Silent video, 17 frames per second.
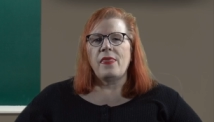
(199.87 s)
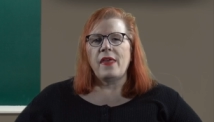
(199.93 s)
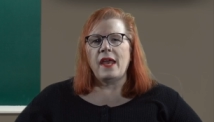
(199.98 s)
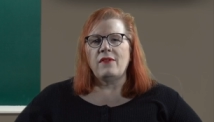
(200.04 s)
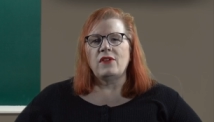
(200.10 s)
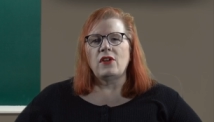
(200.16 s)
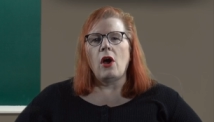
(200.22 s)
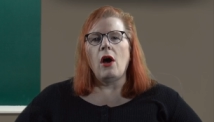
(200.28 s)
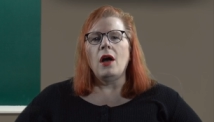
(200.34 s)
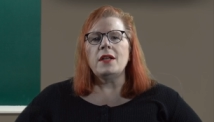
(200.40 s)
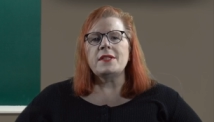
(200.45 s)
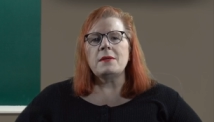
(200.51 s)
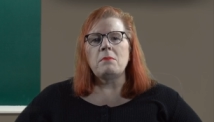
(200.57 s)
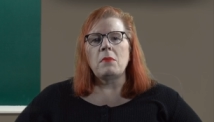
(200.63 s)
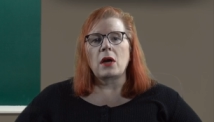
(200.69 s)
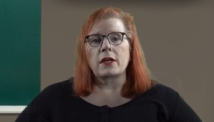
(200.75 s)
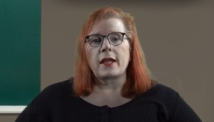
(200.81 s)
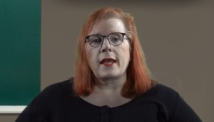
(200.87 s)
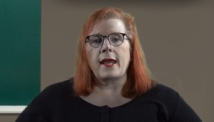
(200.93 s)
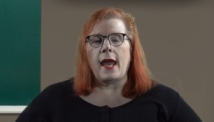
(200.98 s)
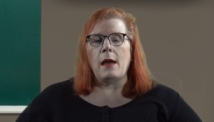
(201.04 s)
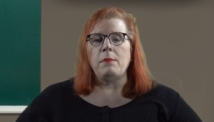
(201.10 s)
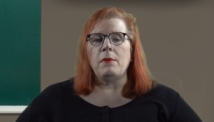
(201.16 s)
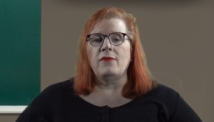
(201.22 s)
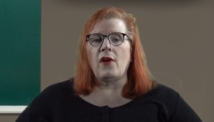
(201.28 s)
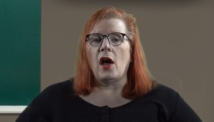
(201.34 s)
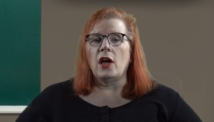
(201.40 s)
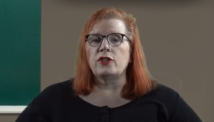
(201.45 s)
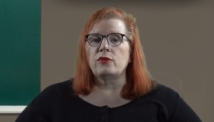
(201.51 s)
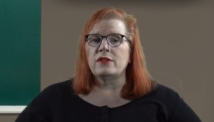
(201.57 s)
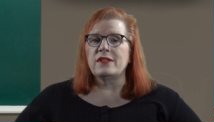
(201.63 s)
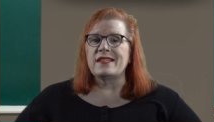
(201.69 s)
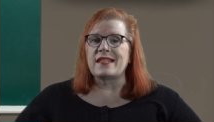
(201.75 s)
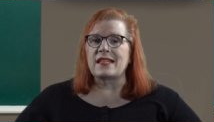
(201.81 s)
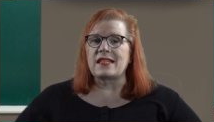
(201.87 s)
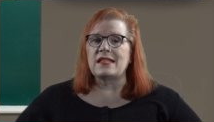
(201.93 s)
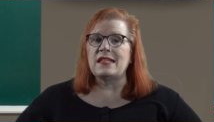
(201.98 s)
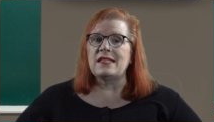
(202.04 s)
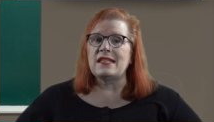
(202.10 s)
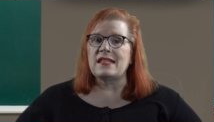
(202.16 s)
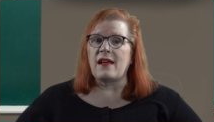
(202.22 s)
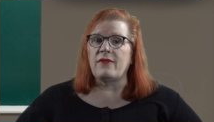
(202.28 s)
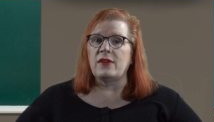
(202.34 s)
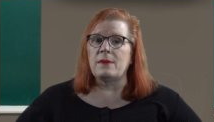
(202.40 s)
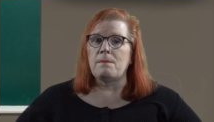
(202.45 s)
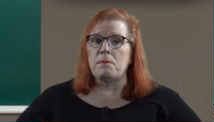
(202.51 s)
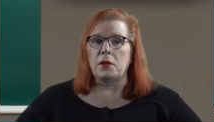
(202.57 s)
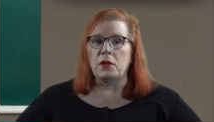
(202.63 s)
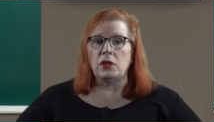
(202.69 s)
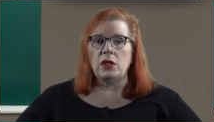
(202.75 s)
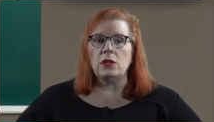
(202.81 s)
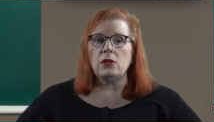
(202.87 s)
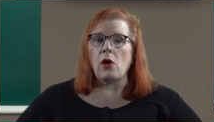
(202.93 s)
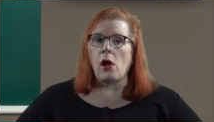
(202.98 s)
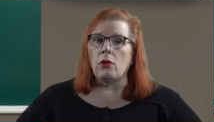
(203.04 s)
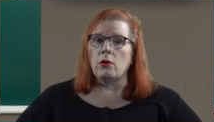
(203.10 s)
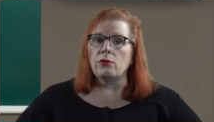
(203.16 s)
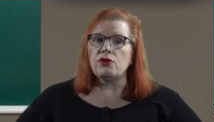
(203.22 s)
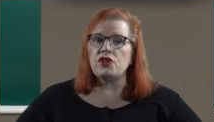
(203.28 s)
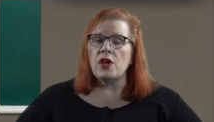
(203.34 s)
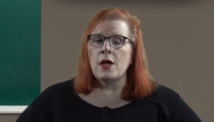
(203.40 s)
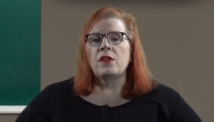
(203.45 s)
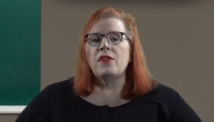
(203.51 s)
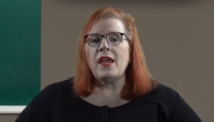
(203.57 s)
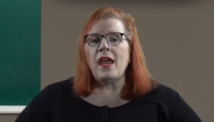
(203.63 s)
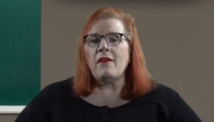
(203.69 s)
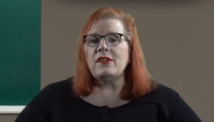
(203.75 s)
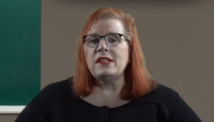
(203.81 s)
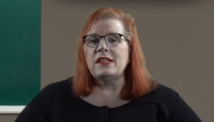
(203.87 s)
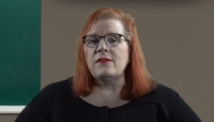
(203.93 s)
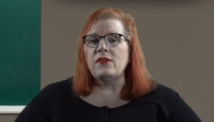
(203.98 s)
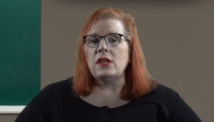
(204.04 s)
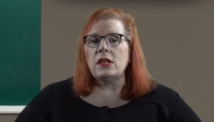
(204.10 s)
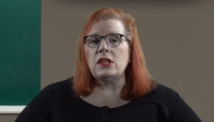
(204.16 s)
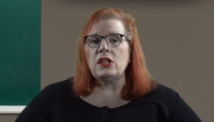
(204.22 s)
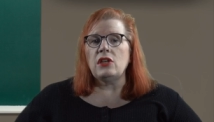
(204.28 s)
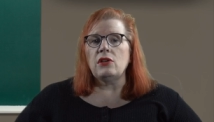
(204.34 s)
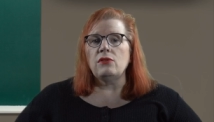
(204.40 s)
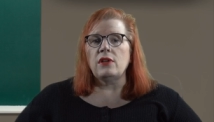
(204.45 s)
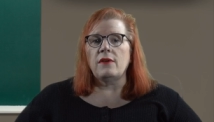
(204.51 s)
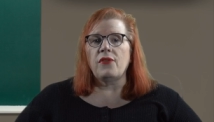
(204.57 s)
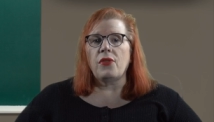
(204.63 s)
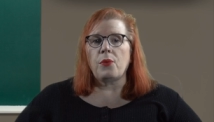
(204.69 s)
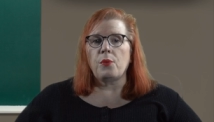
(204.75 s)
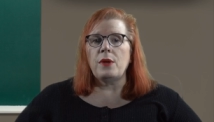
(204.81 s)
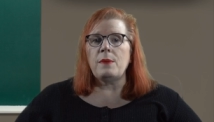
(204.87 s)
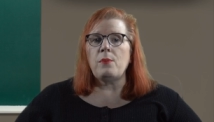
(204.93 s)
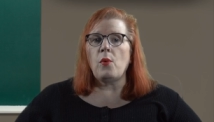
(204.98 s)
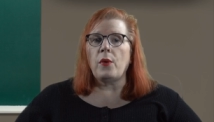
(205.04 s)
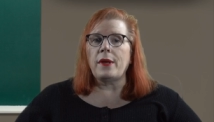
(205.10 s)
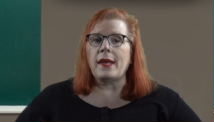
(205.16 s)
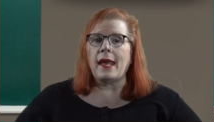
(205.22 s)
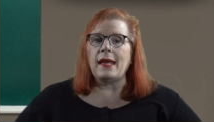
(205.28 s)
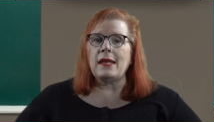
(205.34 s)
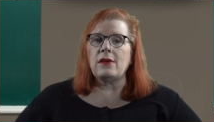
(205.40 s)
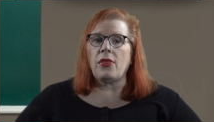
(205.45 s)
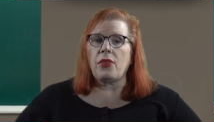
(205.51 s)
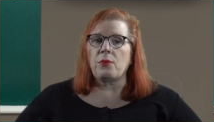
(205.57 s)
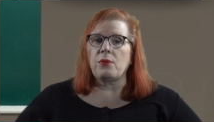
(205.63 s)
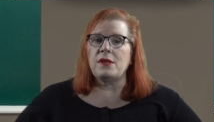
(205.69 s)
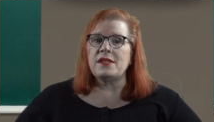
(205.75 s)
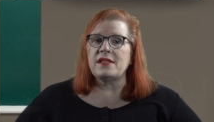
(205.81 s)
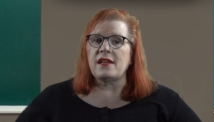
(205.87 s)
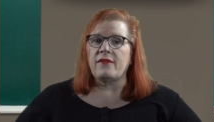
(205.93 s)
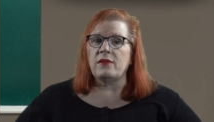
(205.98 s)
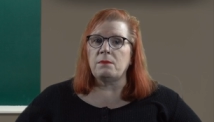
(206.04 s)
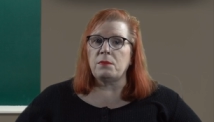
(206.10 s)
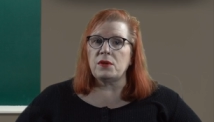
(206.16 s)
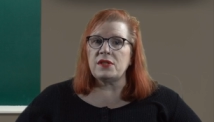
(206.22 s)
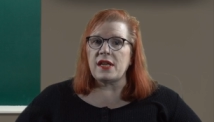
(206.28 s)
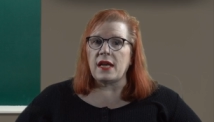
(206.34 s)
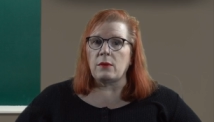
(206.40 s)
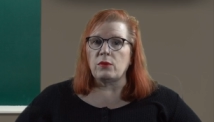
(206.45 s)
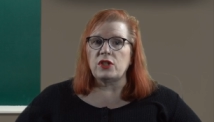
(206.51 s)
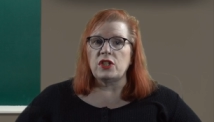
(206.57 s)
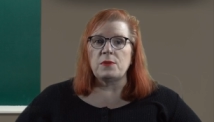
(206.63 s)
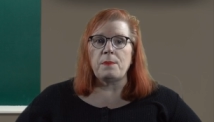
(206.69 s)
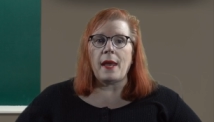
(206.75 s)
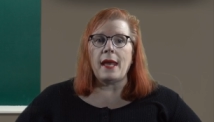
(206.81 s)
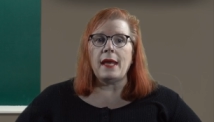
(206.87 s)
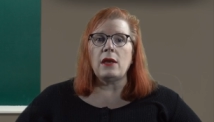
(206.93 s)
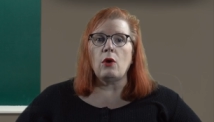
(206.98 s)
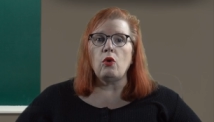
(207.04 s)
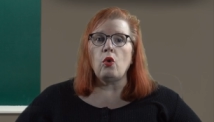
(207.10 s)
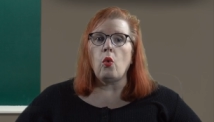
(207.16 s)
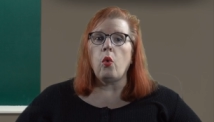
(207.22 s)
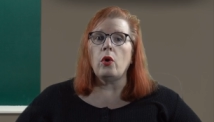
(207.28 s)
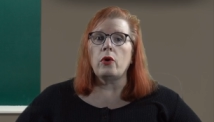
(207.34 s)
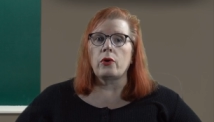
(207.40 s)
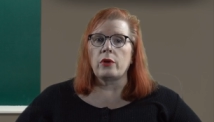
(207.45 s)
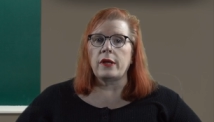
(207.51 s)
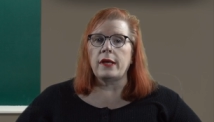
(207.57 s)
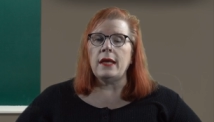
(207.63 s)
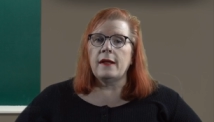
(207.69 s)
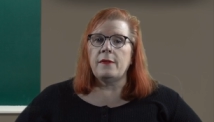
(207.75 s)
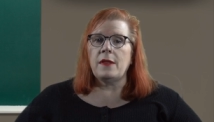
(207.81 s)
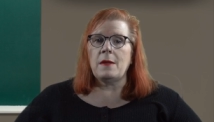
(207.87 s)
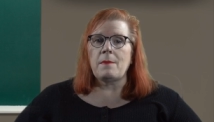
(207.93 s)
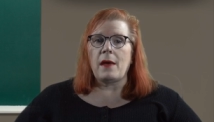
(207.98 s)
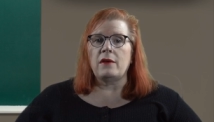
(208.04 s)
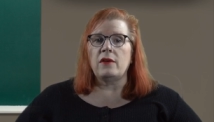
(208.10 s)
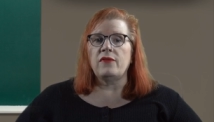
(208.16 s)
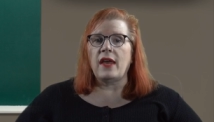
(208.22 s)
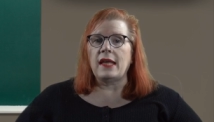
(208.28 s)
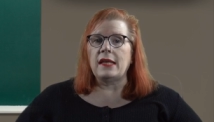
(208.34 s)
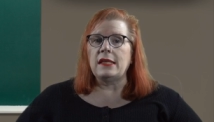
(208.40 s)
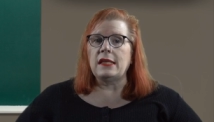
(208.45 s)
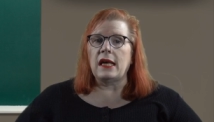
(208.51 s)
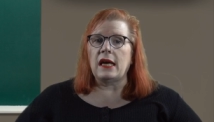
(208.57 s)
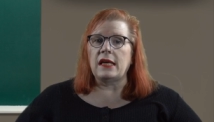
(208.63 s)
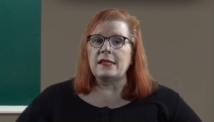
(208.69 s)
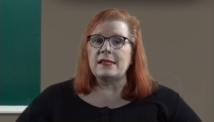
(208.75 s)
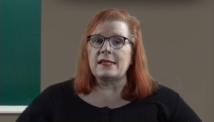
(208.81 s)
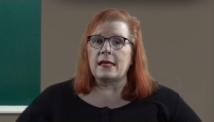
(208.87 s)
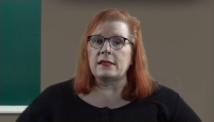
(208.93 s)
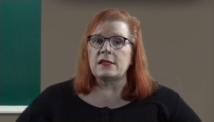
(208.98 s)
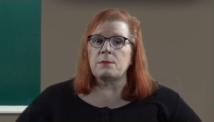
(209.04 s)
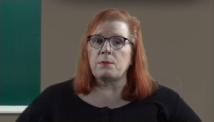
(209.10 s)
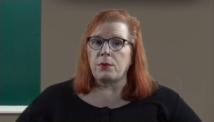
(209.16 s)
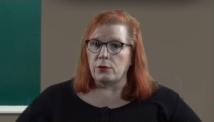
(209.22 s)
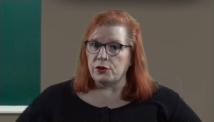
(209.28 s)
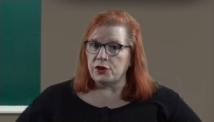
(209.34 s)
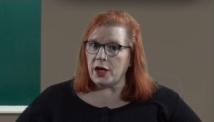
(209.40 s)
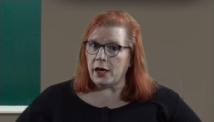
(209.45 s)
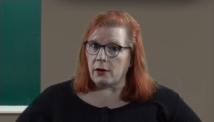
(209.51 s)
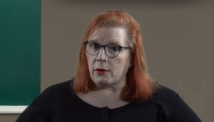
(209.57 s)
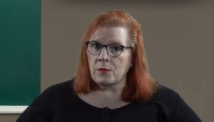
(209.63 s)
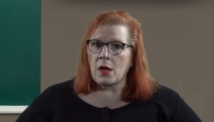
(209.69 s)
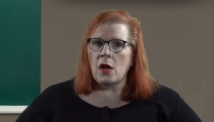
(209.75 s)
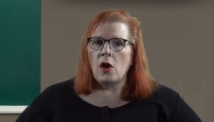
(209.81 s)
They have an awesome market cap of $167 billion. They have a dividend yield of 3.837%, which is paid out quarterly in the amount of 89 cents per share.